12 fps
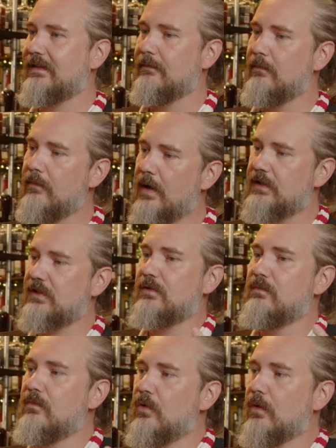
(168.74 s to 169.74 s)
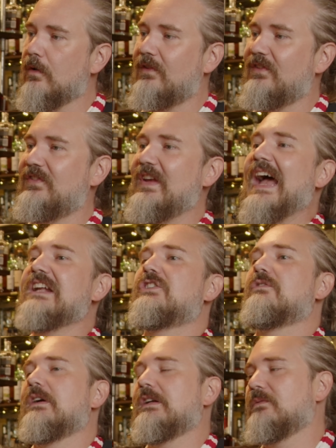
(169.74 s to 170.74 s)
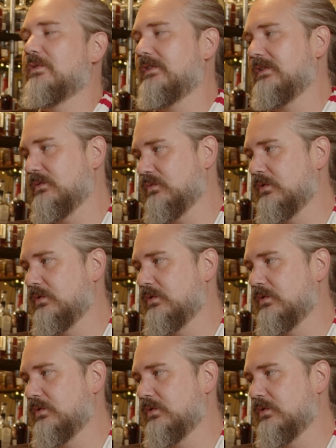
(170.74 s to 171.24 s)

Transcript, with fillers: gets much more saturated with the